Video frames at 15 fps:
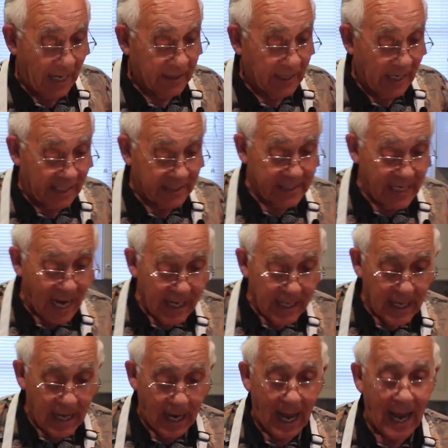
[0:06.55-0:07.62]
Now the
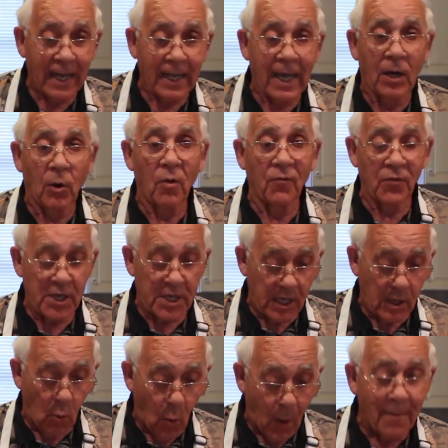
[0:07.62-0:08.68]
lasagna, I got over
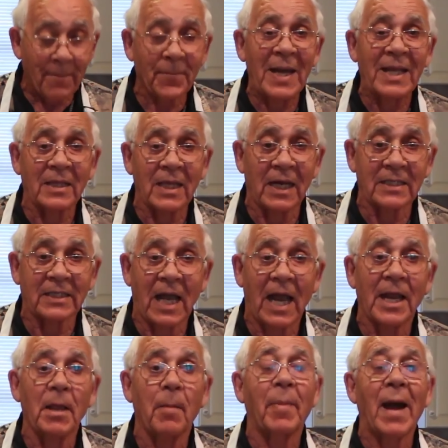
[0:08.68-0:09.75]
here 1 pound of
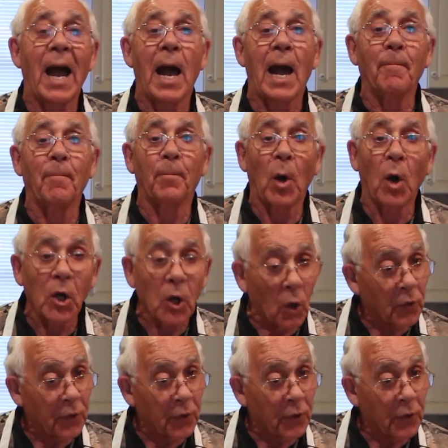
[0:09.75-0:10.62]
lasagna, but I boiled